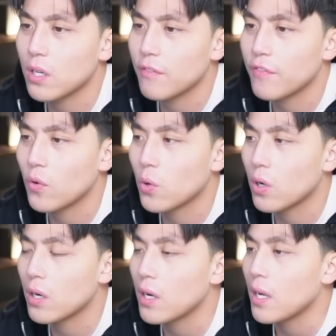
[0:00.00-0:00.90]

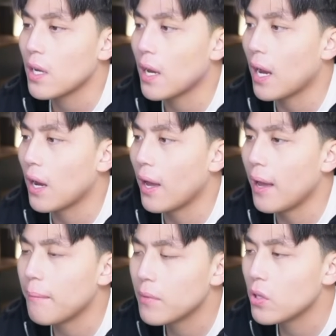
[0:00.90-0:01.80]
for.
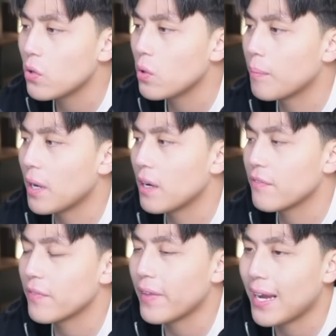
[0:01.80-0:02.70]
MU
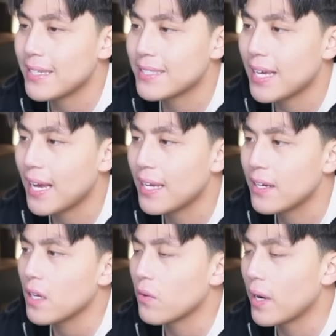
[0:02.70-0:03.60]
above
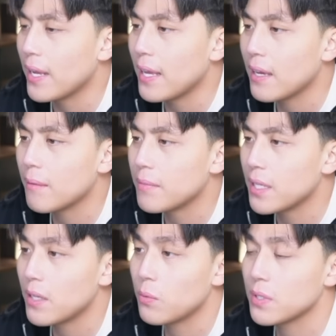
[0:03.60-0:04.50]
910, right?
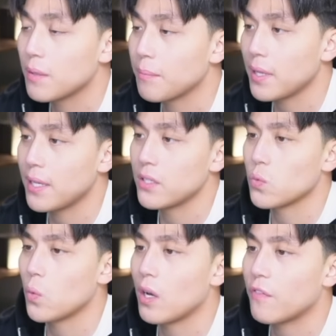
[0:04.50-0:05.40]
AMD was in play as
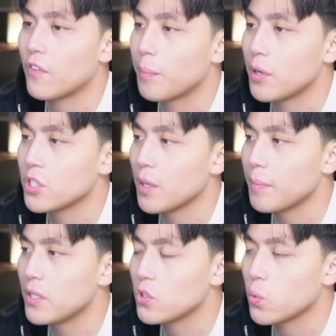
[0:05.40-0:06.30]
well for a push up
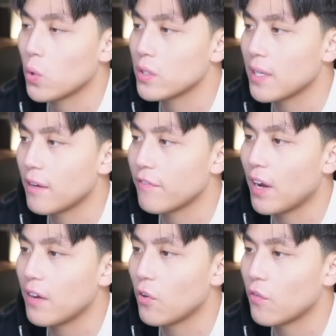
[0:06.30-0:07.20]
in towards that
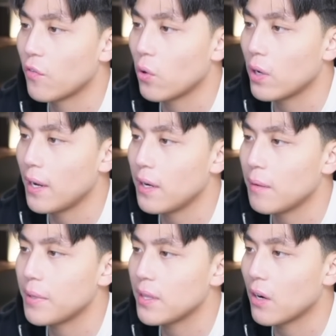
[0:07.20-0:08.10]
504. It ended
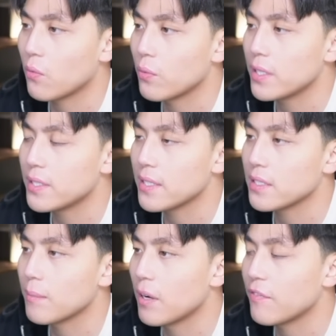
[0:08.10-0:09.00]
up being that
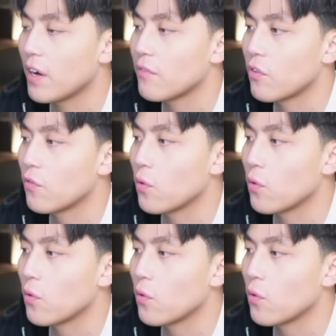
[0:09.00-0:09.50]
retest above 504